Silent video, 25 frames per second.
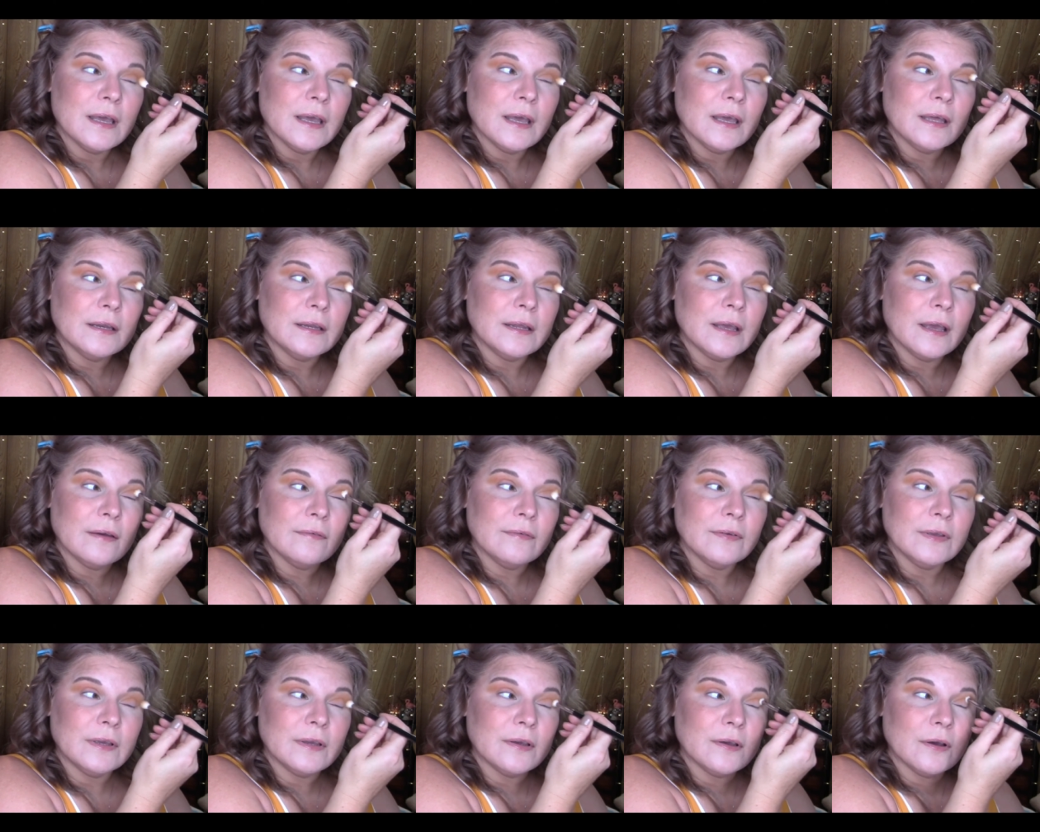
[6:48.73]
and
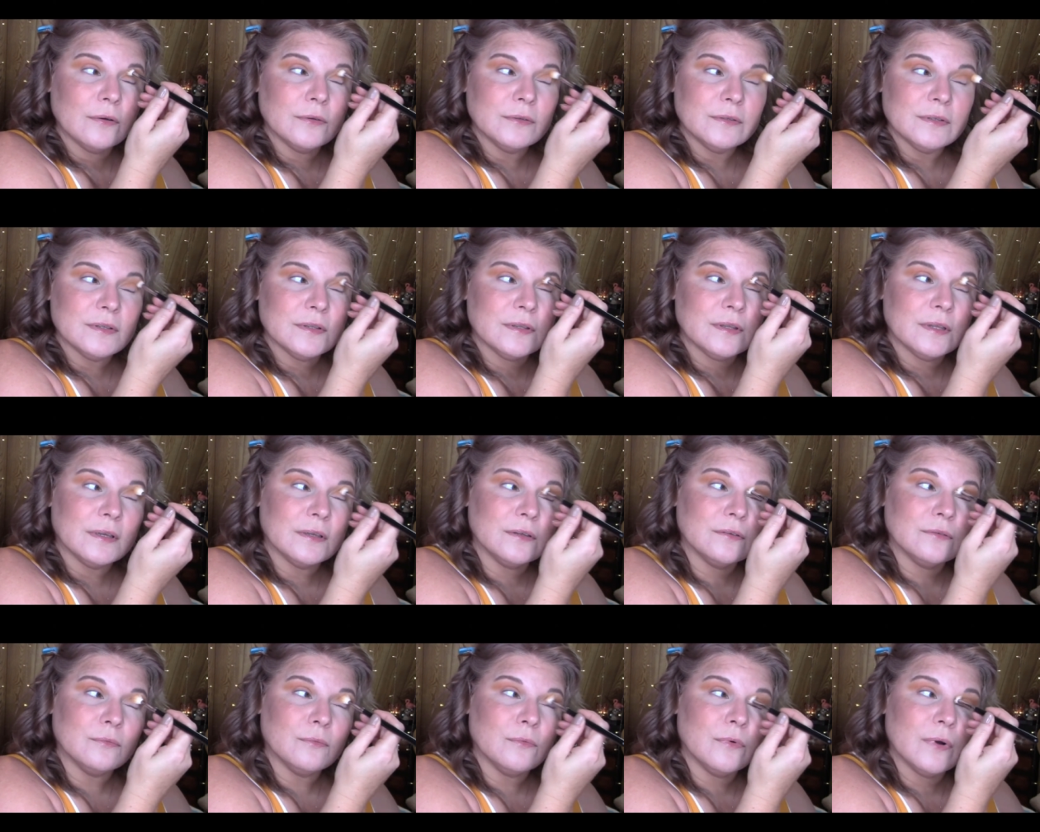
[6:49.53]
heavy coats and
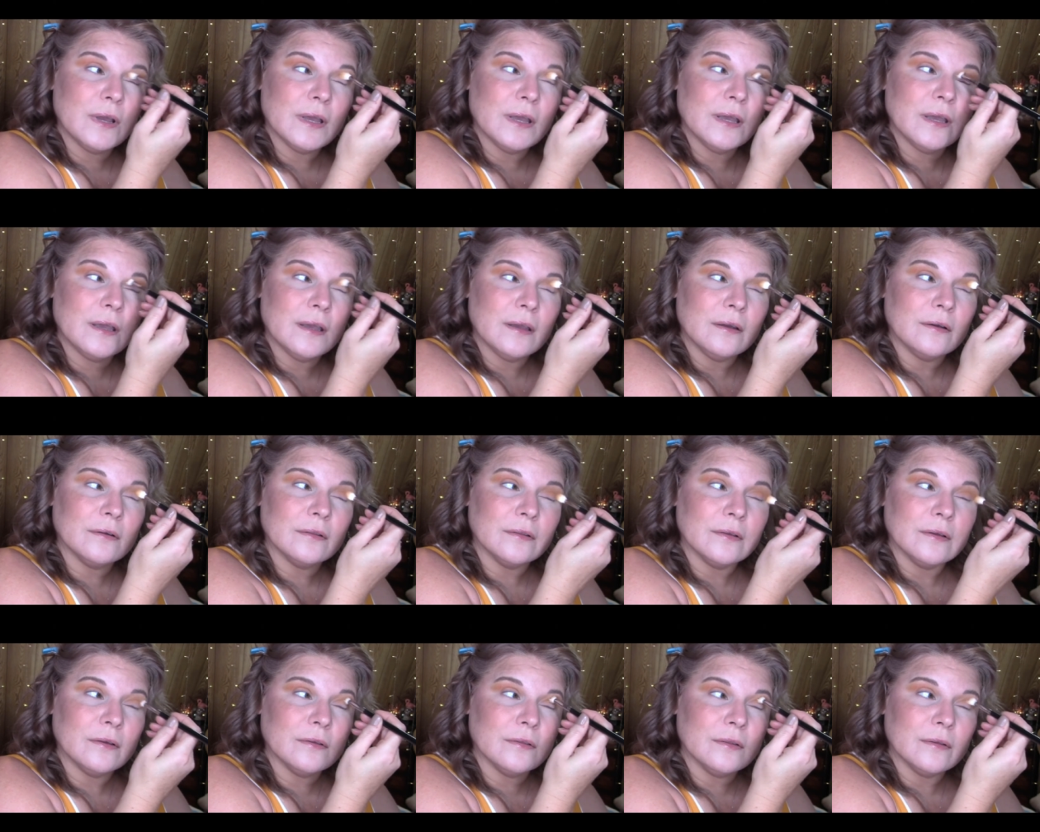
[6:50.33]
things way
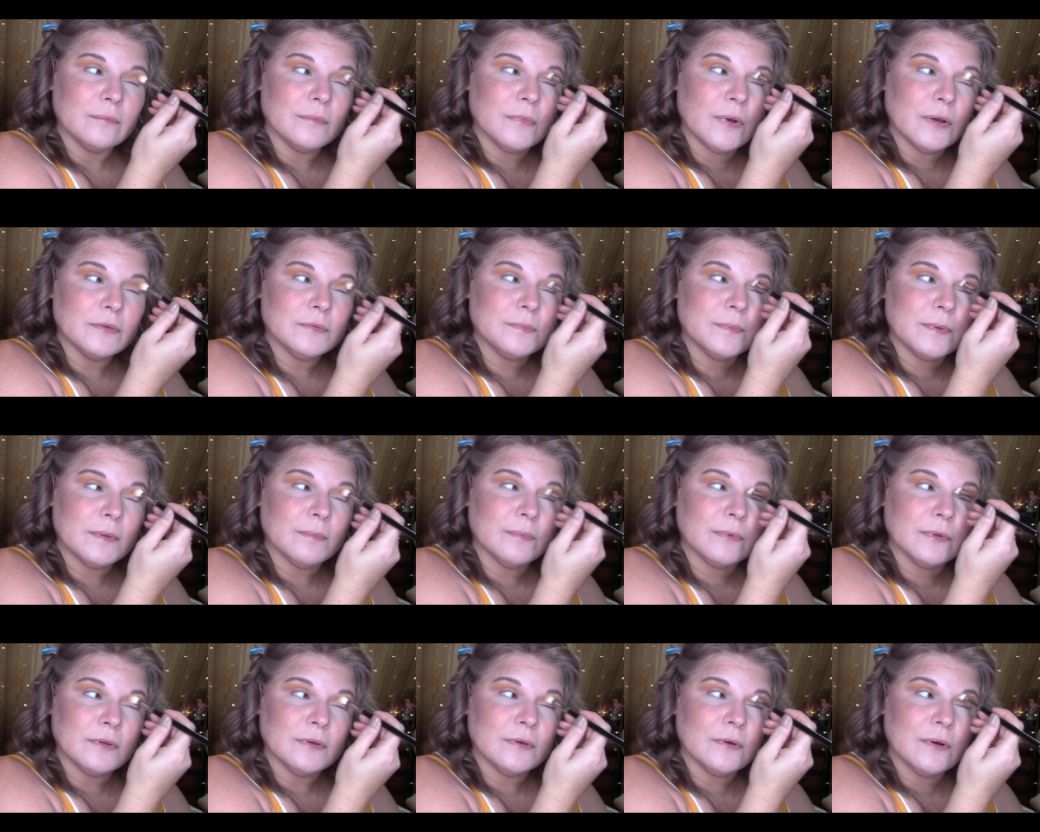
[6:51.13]
earlier than most
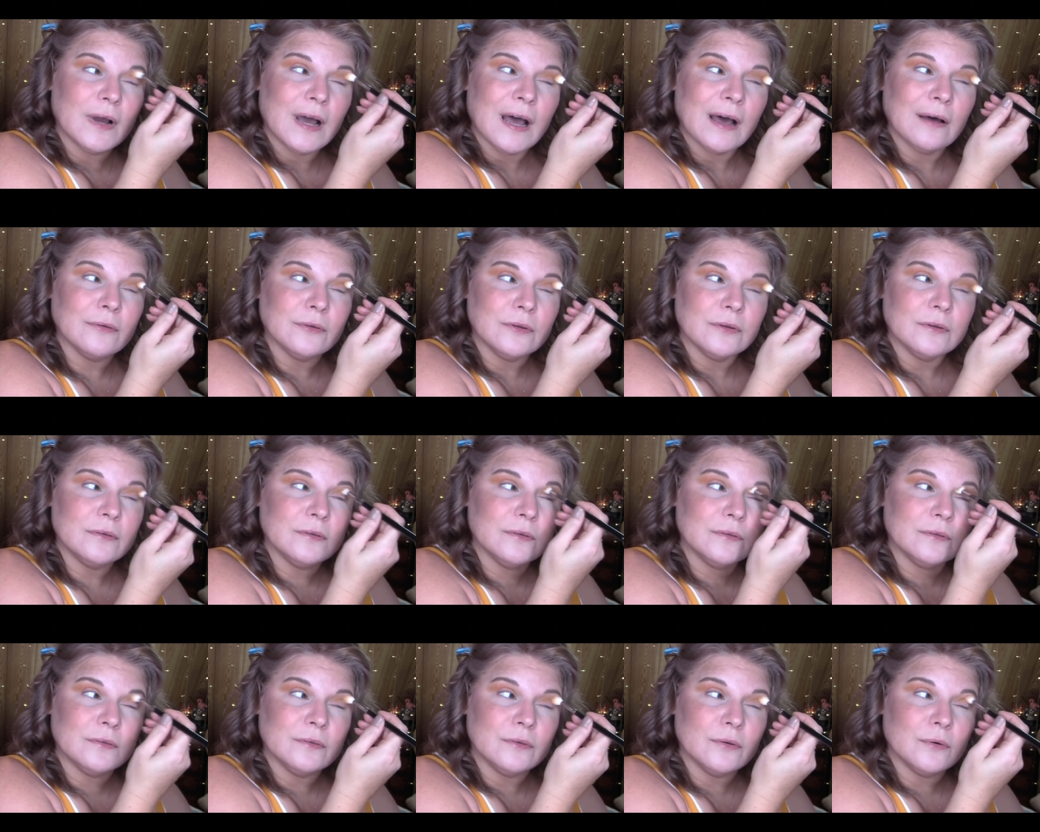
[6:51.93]
people do
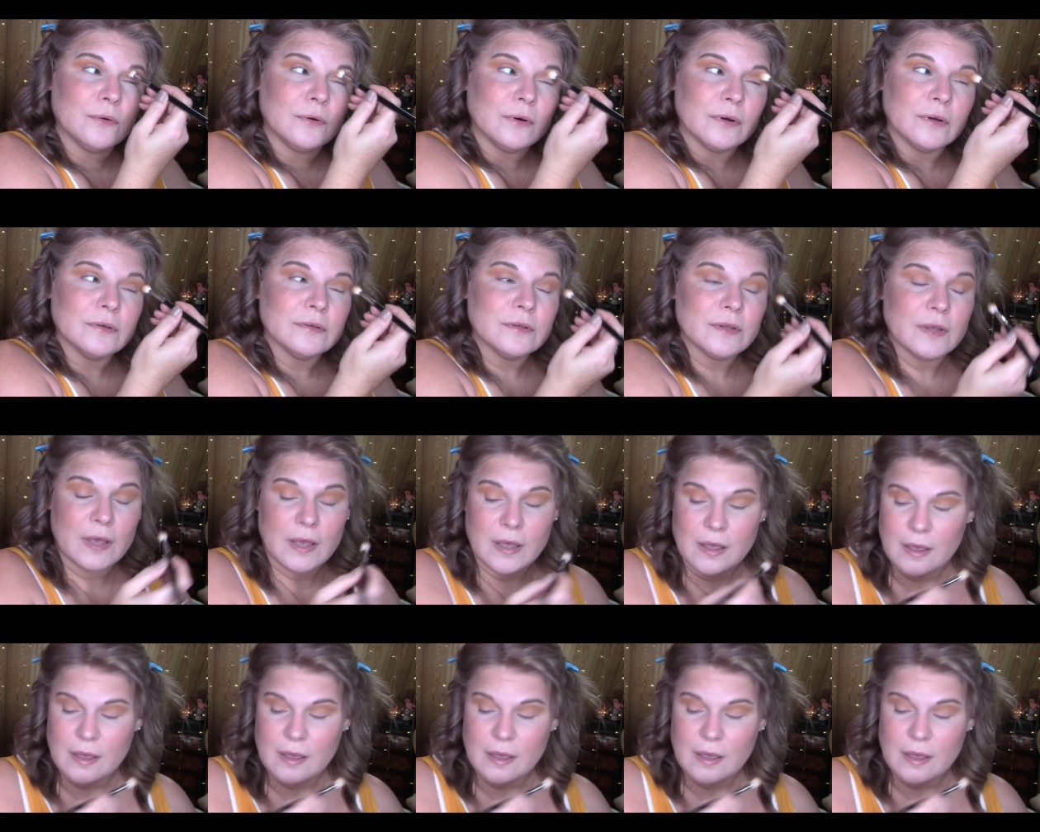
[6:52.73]
outdoors.